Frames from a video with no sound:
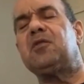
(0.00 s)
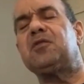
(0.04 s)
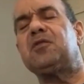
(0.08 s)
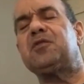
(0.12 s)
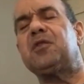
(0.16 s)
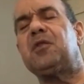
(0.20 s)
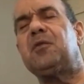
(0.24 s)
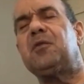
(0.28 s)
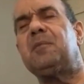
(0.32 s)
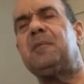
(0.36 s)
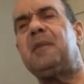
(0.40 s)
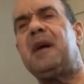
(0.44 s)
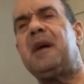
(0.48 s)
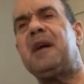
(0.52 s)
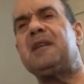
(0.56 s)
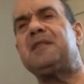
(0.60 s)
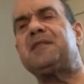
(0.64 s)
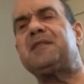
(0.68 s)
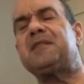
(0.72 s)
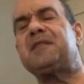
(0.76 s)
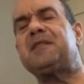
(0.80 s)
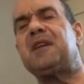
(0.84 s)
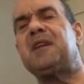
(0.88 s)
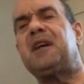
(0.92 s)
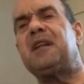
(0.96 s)
it also
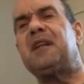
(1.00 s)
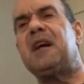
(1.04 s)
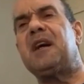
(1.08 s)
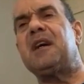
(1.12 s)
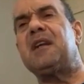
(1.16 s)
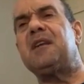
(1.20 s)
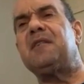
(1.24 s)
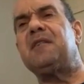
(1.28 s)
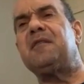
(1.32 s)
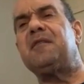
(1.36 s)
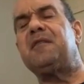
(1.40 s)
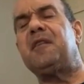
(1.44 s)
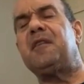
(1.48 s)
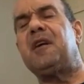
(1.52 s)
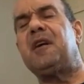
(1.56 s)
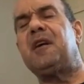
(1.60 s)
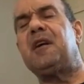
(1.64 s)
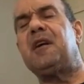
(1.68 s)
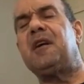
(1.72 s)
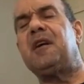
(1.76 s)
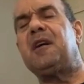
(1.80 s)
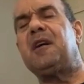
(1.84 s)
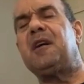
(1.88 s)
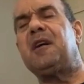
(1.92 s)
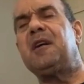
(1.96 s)
masks a lot of
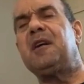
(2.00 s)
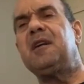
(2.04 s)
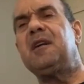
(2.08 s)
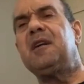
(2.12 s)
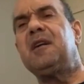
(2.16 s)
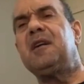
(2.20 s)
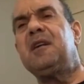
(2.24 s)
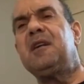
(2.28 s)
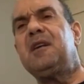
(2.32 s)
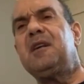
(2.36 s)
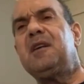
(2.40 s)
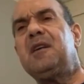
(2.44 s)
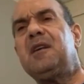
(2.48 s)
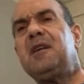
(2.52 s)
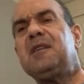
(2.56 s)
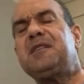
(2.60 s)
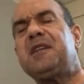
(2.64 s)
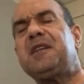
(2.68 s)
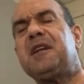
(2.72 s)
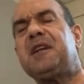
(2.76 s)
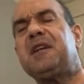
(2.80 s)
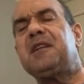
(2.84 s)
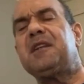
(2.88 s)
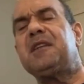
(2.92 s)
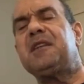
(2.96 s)
uh,
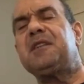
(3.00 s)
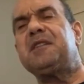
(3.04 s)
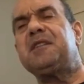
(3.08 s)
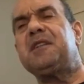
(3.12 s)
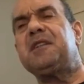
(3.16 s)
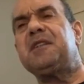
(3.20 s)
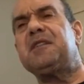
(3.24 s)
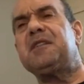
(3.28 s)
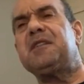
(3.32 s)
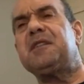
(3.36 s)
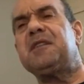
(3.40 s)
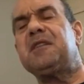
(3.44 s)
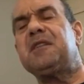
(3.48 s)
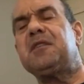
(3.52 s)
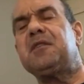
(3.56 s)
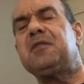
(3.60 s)
sicknesses.